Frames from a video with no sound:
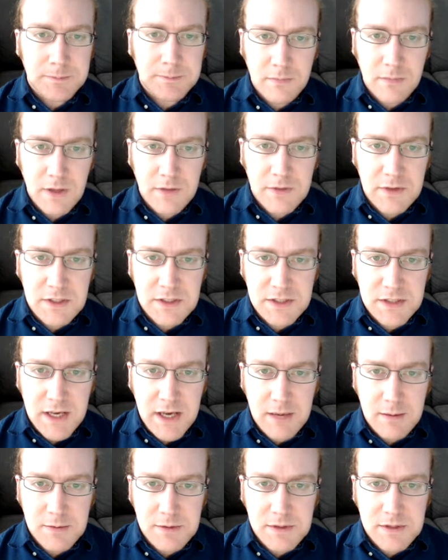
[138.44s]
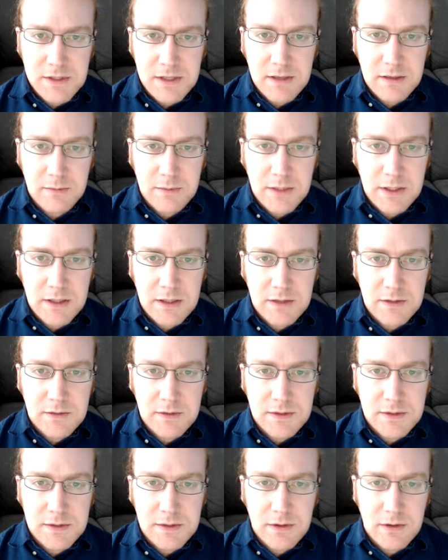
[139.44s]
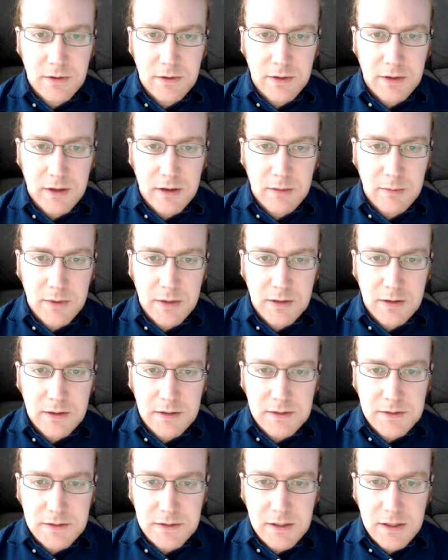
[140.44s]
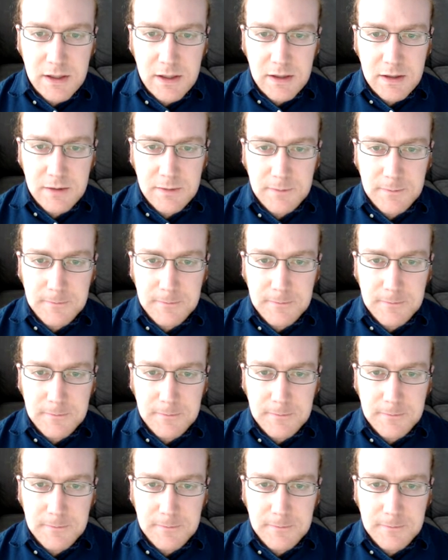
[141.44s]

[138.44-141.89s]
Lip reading: If he just captures, then we can do this cool thing, but it's okay.